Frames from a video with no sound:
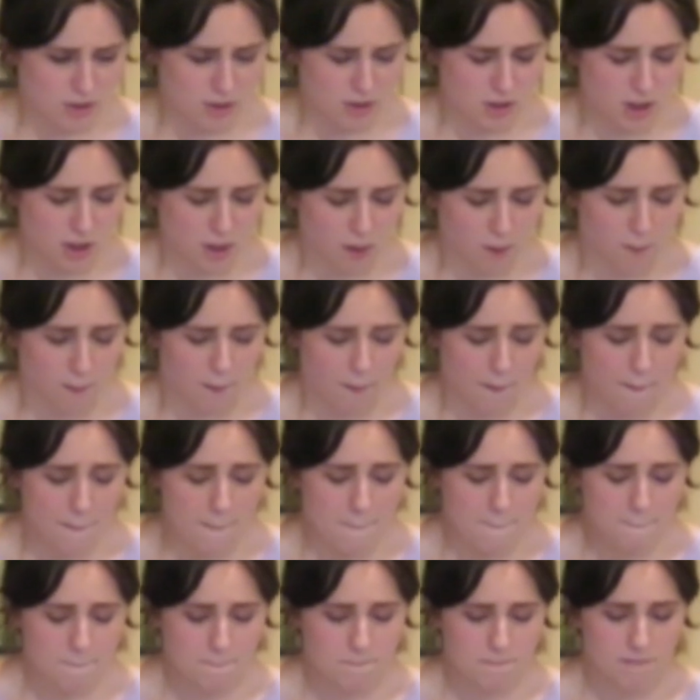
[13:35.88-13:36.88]
Two.
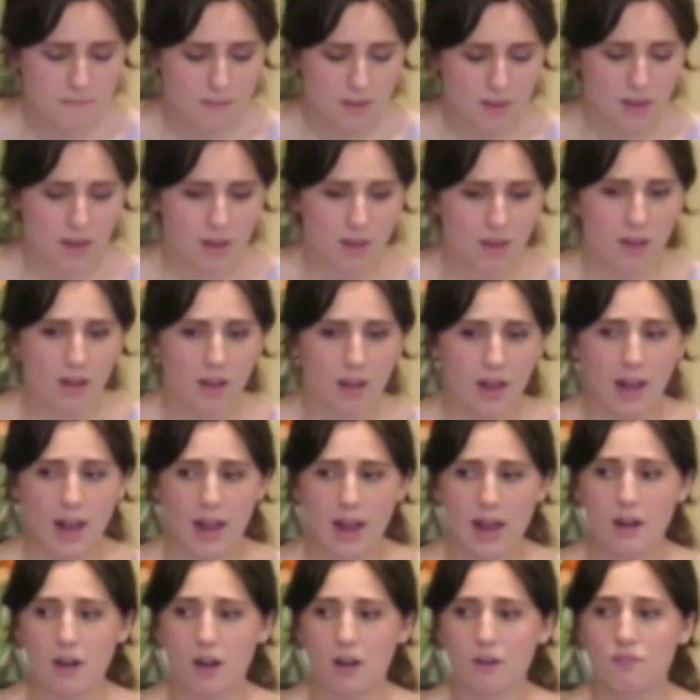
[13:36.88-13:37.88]

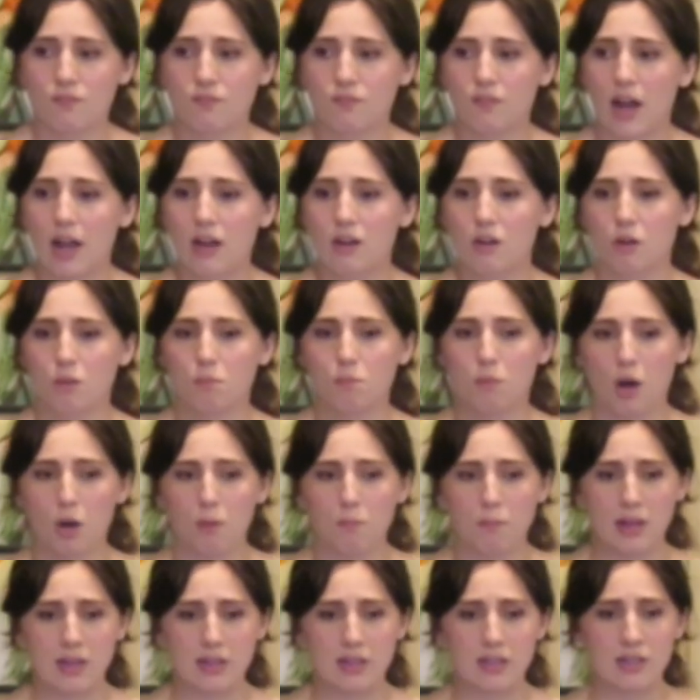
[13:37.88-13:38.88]
In our final
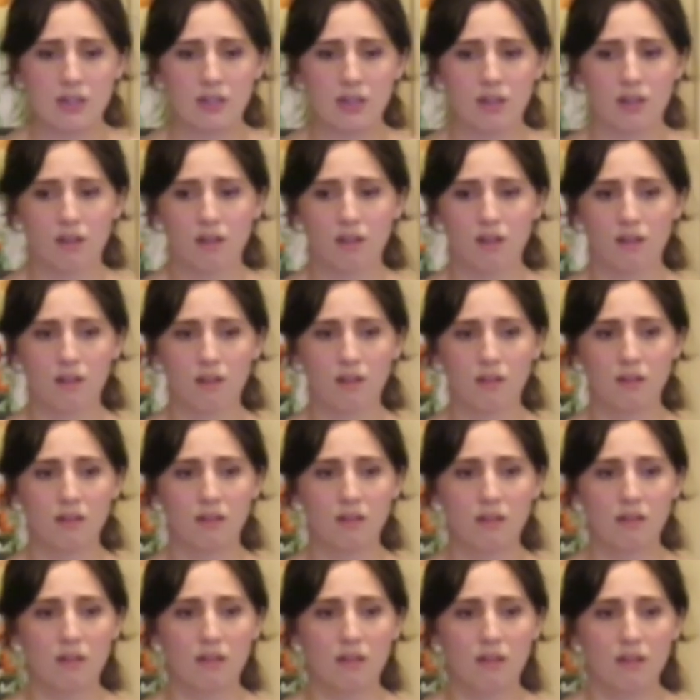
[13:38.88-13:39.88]
moments,
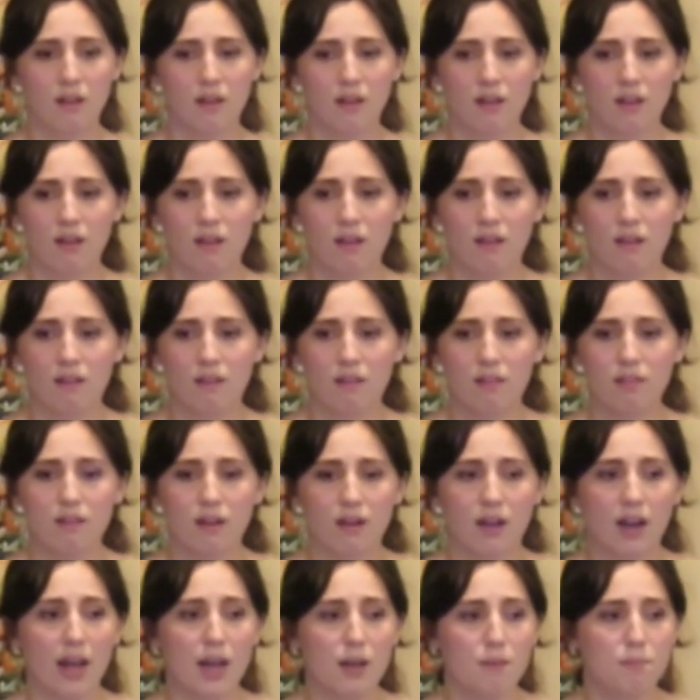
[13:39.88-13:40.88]

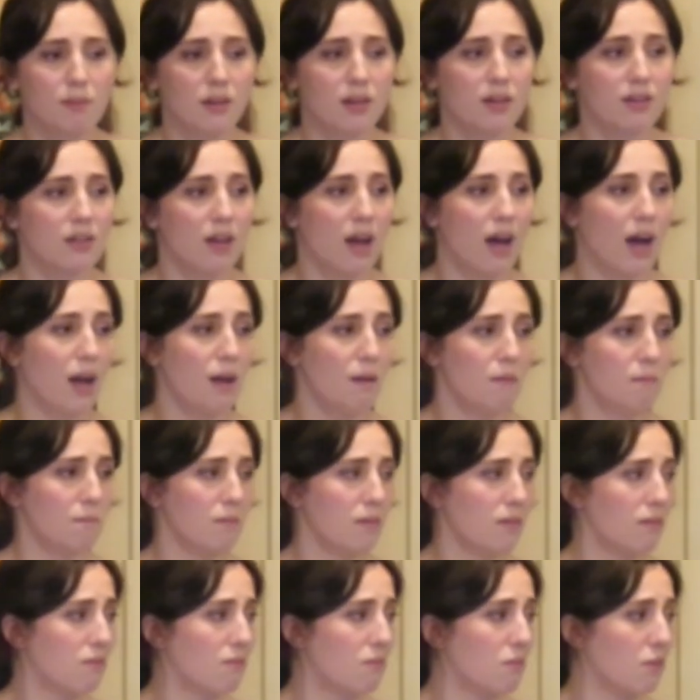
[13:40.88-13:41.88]
there had been
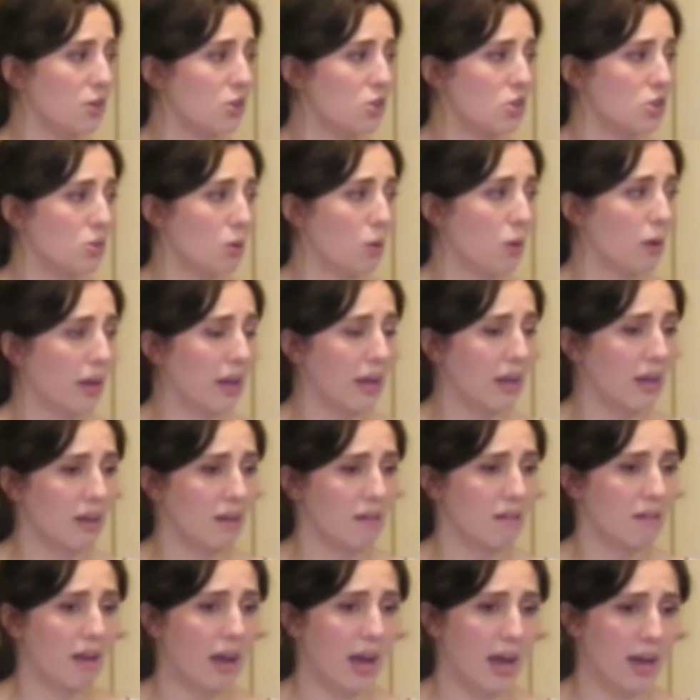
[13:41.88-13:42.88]
time for joy
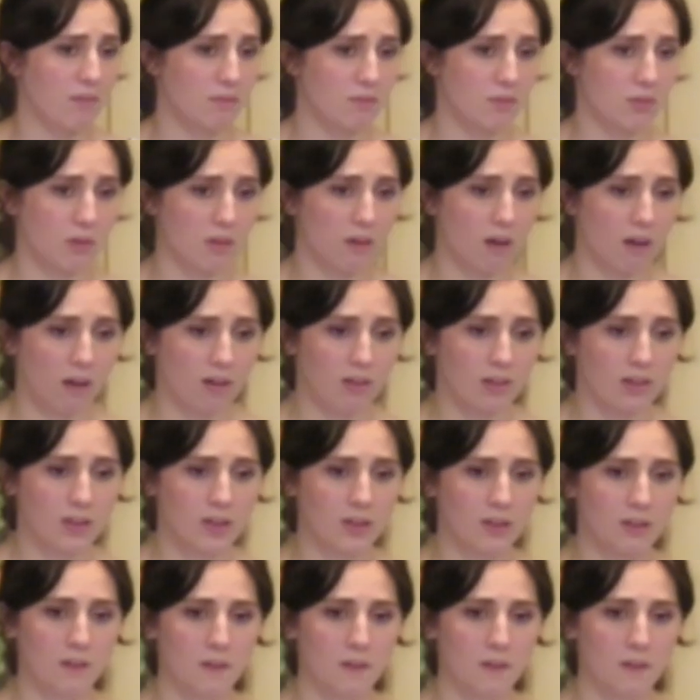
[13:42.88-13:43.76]
after all.